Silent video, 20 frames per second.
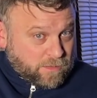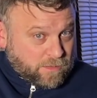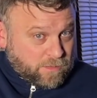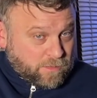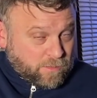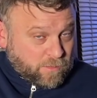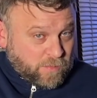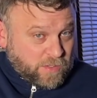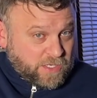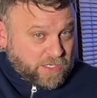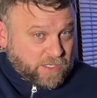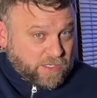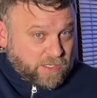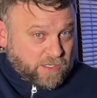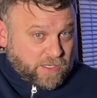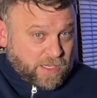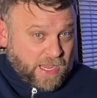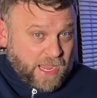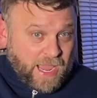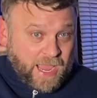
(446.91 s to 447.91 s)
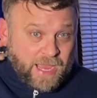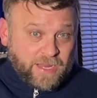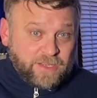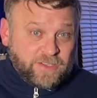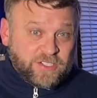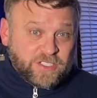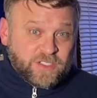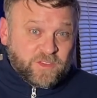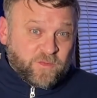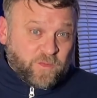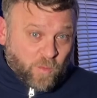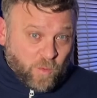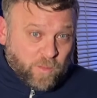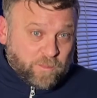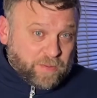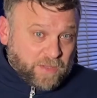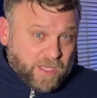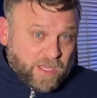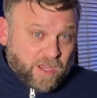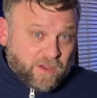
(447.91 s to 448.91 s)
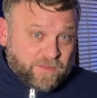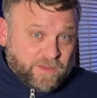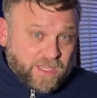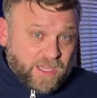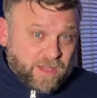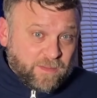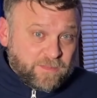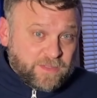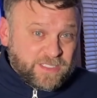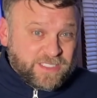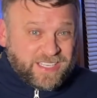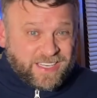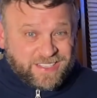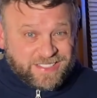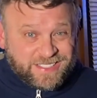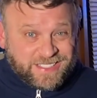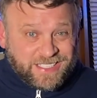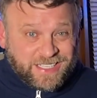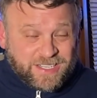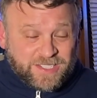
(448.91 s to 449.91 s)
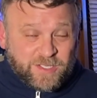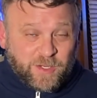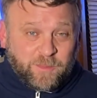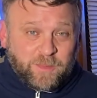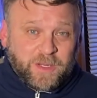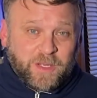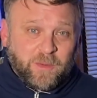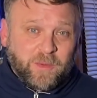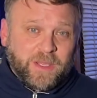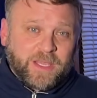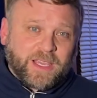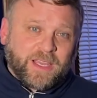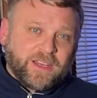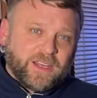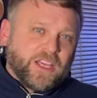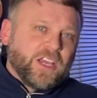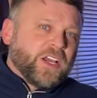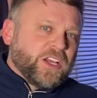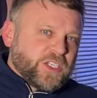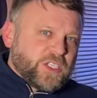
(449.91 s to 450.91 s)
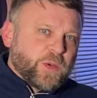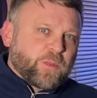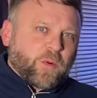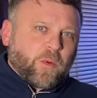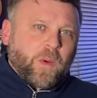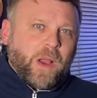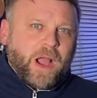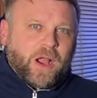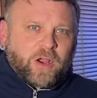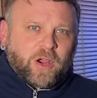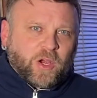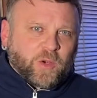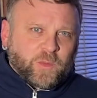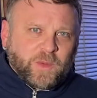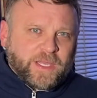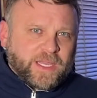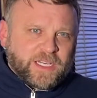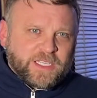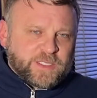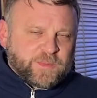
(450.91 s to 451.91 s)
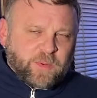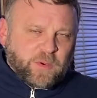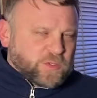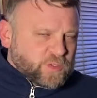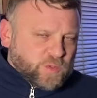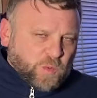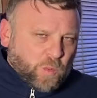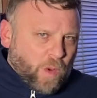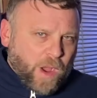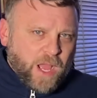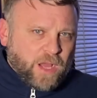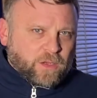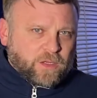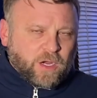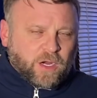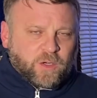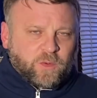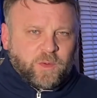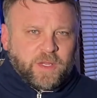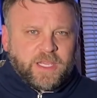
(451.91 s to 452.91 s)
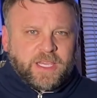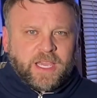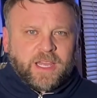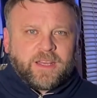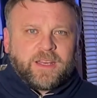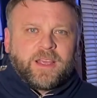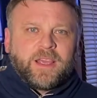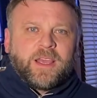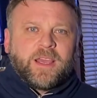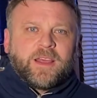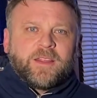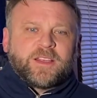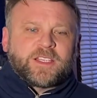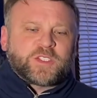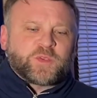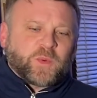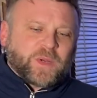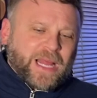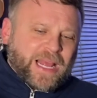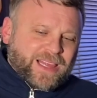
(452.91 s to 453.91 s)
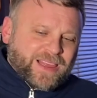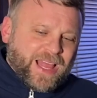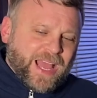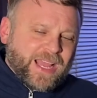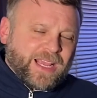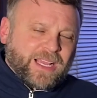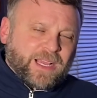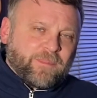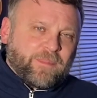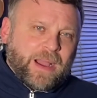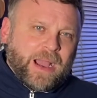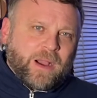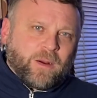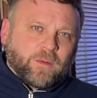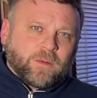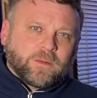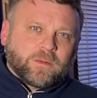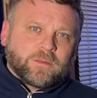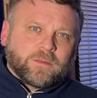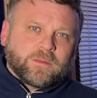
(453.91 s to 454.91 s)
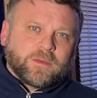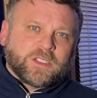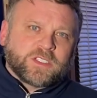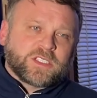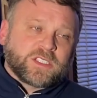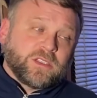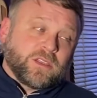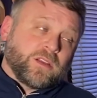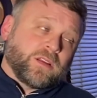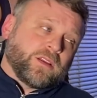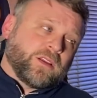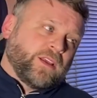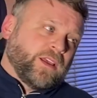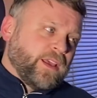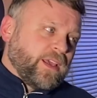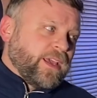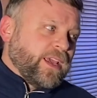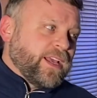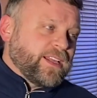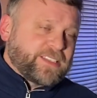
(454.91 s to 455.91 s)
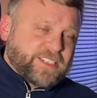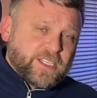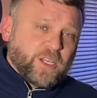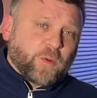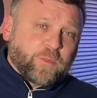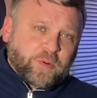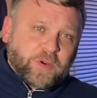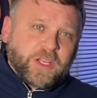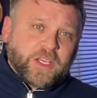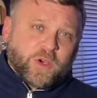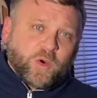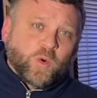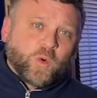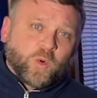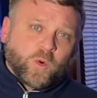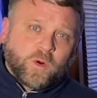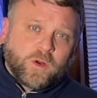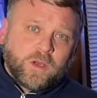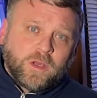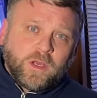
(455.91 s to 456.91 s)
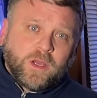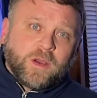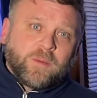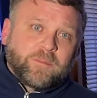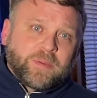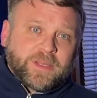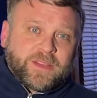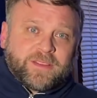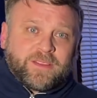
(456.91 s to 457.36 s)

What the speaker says: we had just 4 playoff games instead of 6 opening weekend, super wild card weekend as opposed to wild card weekend. This is what I like about this. It's still pretty cool, but